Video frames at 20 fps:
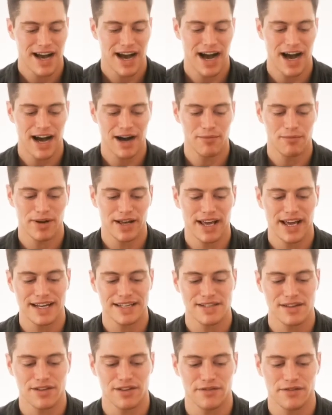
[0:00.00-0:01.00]
But yeah,
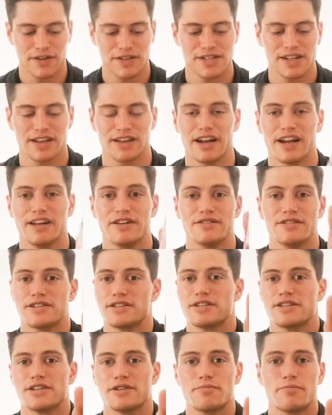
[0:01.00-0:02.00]
so the first thing that I use
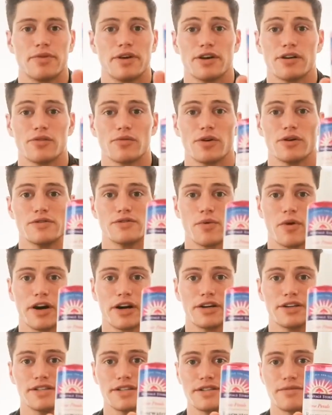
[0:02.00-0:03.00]
is just pure rose
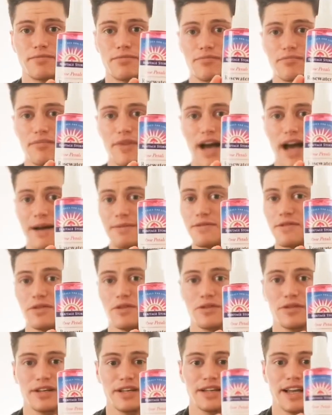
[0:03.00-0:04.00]
water, just
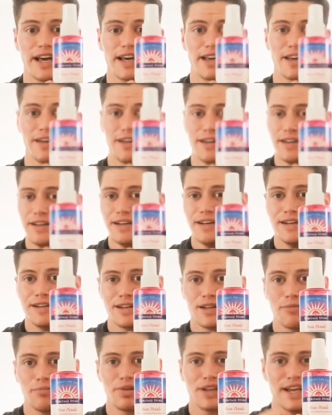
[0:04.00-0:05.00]
absolutely like
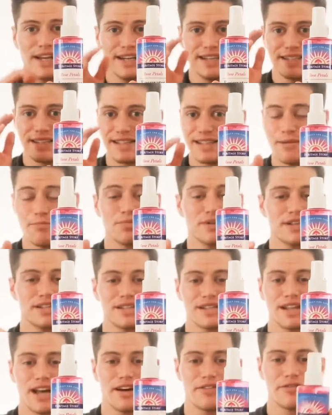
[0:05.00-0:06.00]
the plainest,
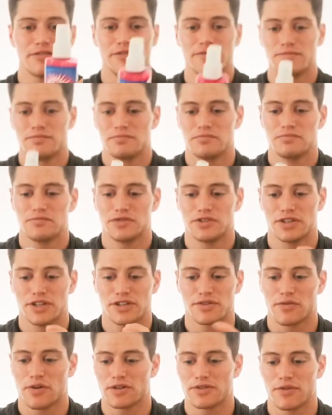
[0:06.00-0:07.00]
simplest stuff,
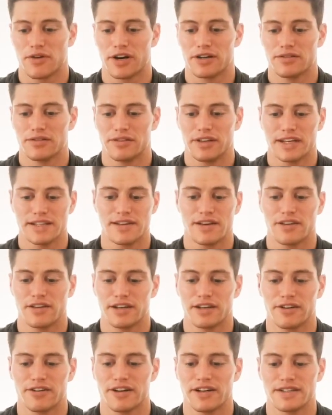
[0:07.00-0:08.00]
just rose water. That's all
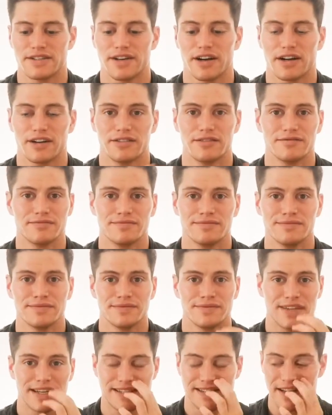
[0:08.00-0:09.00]
the ingredients are.
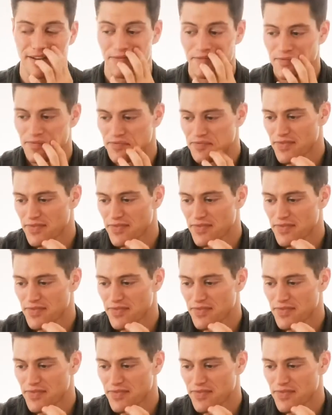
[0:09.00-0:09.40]
That's it.